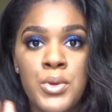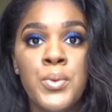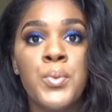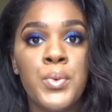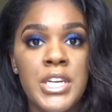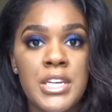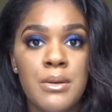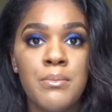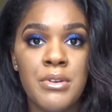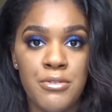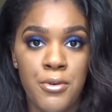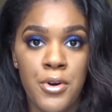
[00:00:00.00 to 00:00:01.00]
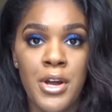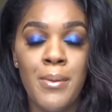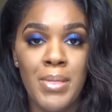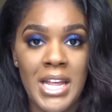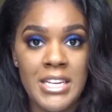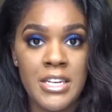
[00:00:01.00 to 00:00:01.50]
the week before
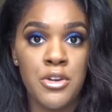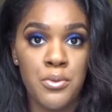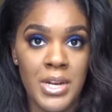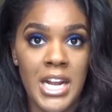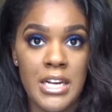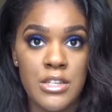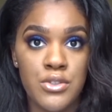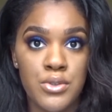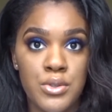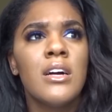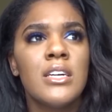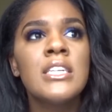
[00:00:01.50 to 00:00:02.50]
applying your relaxer.